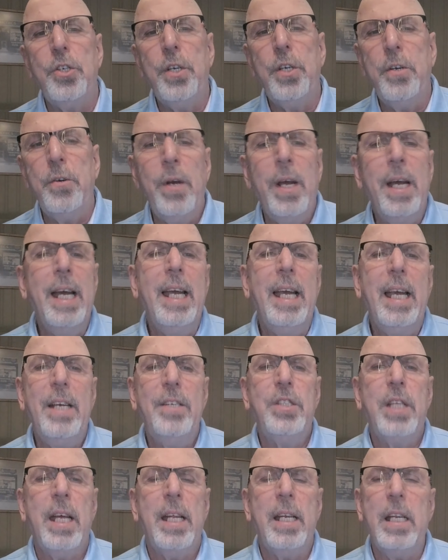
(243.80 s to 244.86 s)
to you
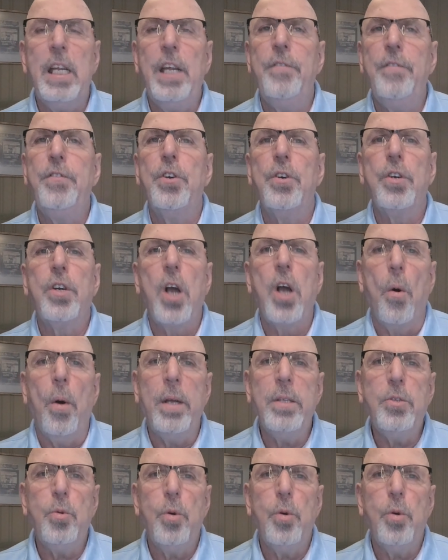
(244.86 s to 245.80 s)
is that if you're going